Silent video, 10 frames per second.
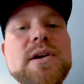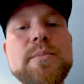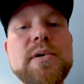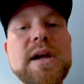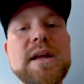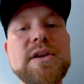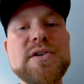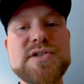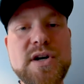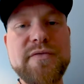sure to bring
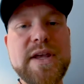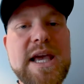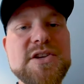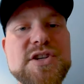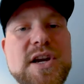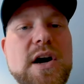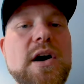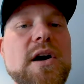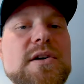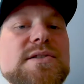your certification
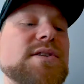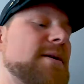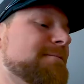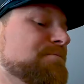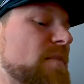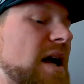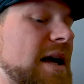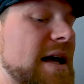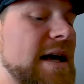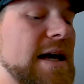cards,
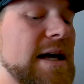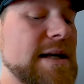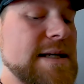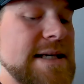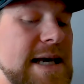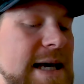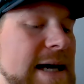and